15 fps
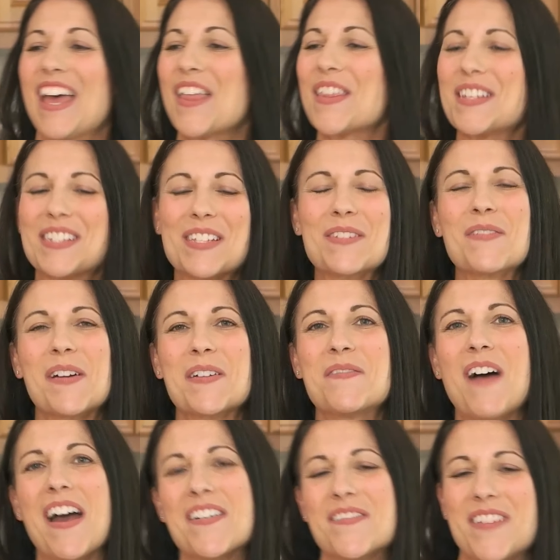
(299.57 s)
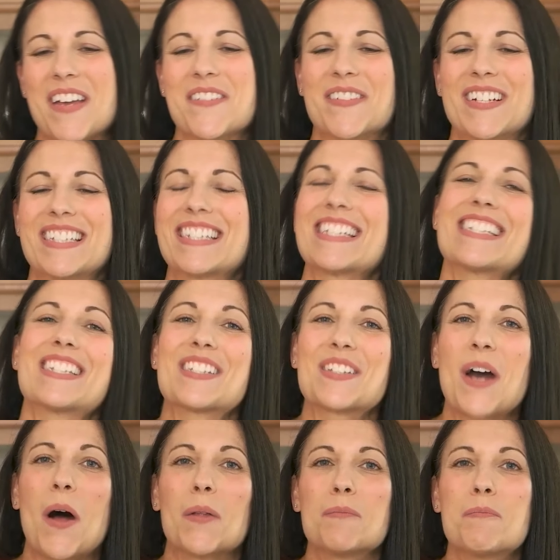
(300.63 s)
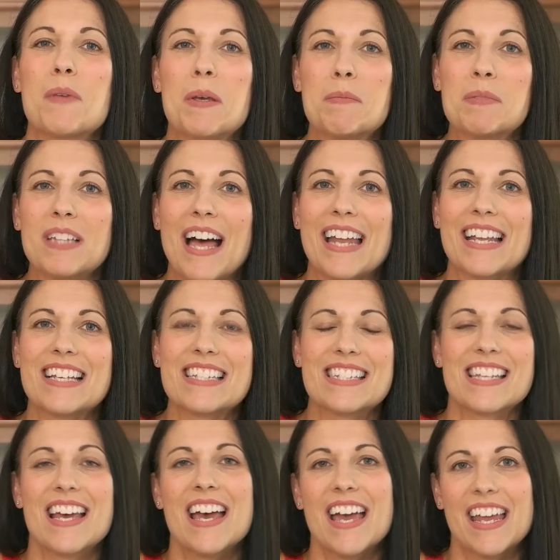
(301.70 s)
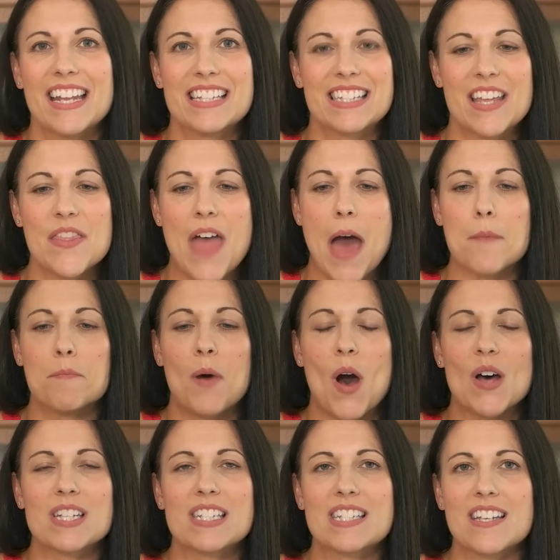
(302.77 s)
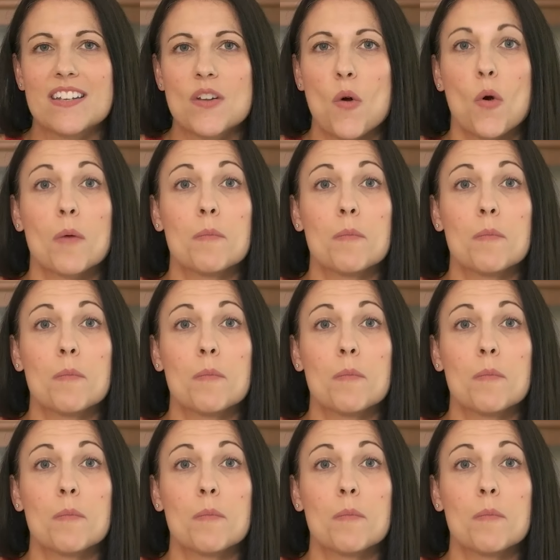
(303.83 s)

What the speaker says: This is one of my favorites. This is called Bibb lettuce, and it's in that Boston or